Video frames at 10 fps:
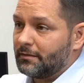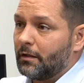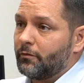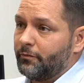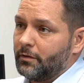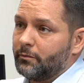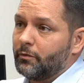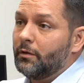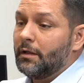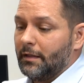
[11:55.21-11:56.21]
That's
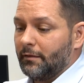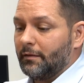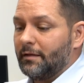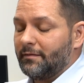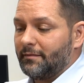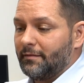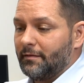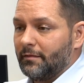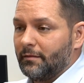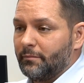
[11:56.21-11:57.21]
non-refundable unless
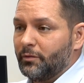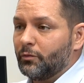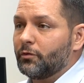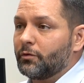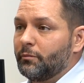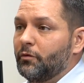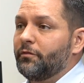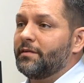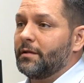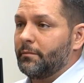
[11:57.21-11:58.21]
the builder
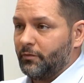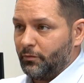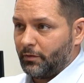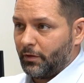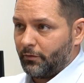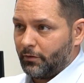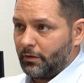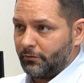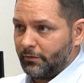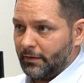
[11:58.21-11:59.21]
moves them to another
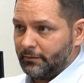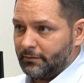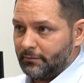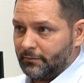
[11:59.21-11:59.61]
contract.